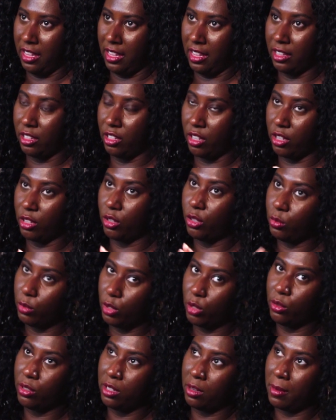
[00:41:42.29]
Because we're
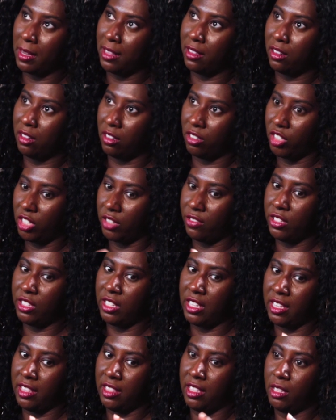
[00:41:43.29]
talking about the
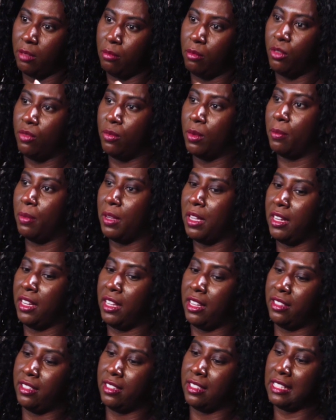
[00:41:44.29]
longevity and this movement being
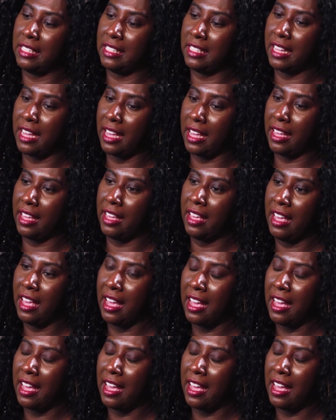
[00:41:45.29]
here to stay.